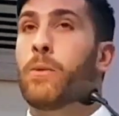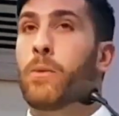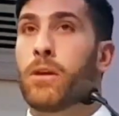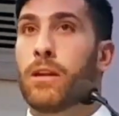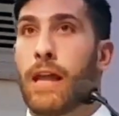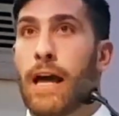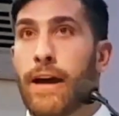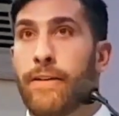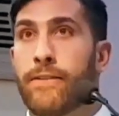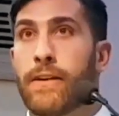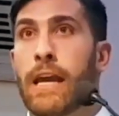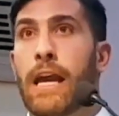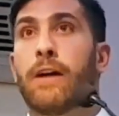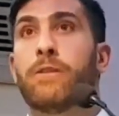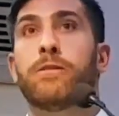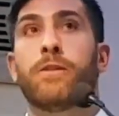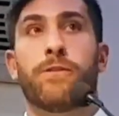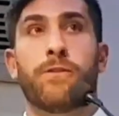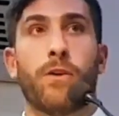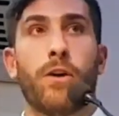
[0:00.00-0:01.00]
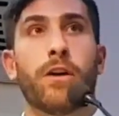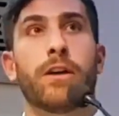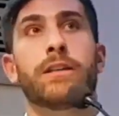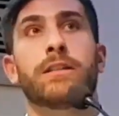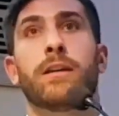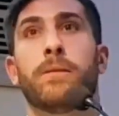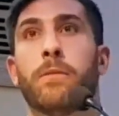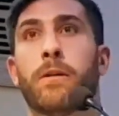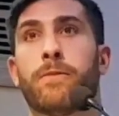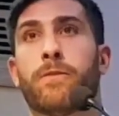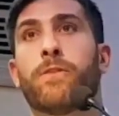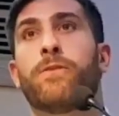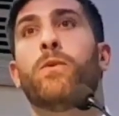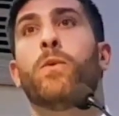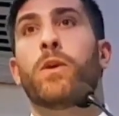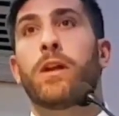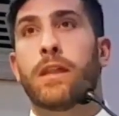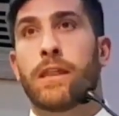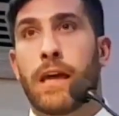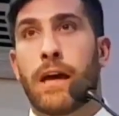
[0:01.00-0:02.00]
and they were laughing how they're defrauding someone
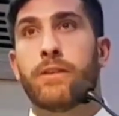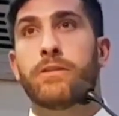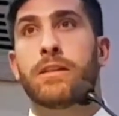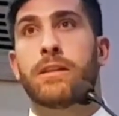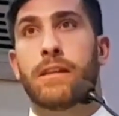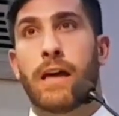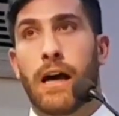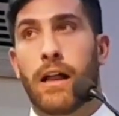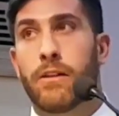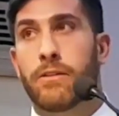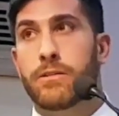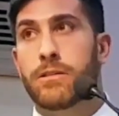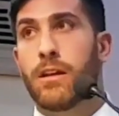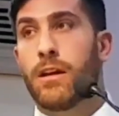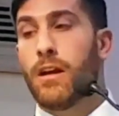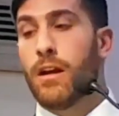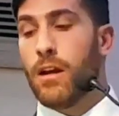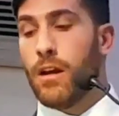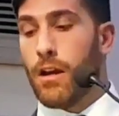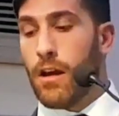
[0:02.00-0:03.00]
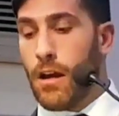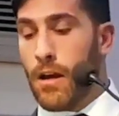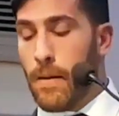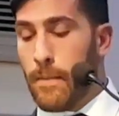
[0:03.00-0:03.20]
for $40,000.